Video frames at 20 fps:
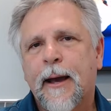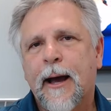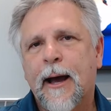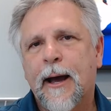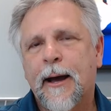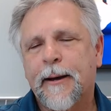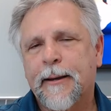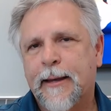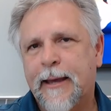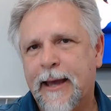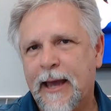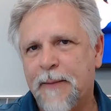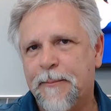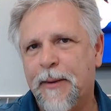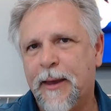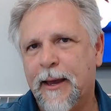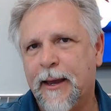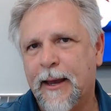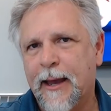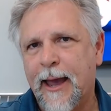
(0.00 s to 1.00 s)
uh,
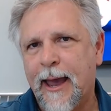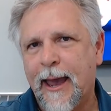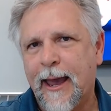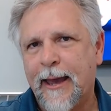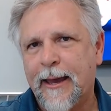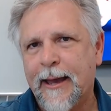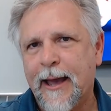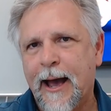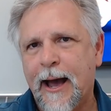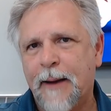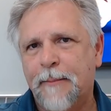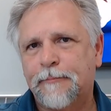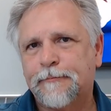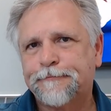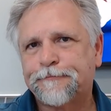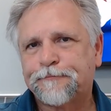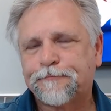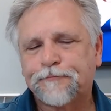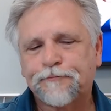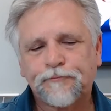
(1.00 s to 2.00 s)
keeping a uh,
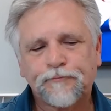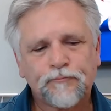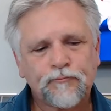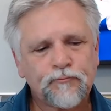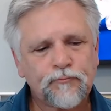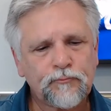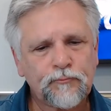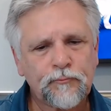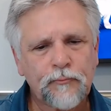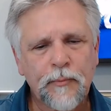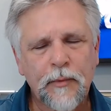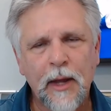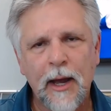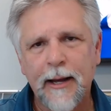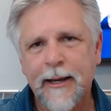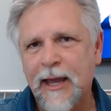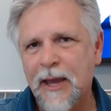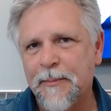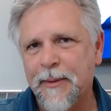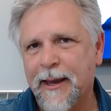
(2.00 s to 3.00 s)
uh,
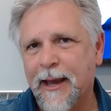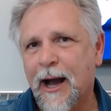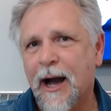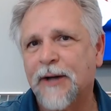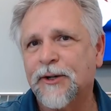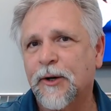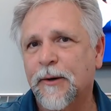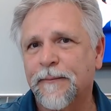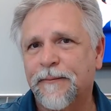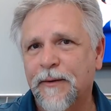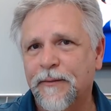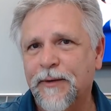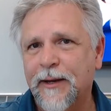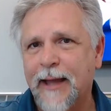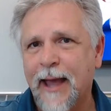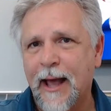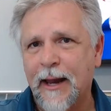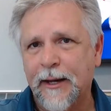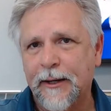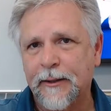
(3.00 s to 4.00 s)
keeping one hundred fifty
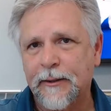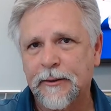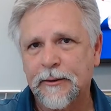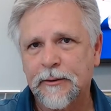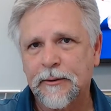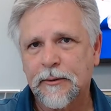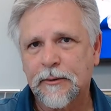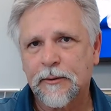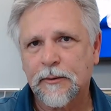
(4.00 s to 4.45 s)
gallon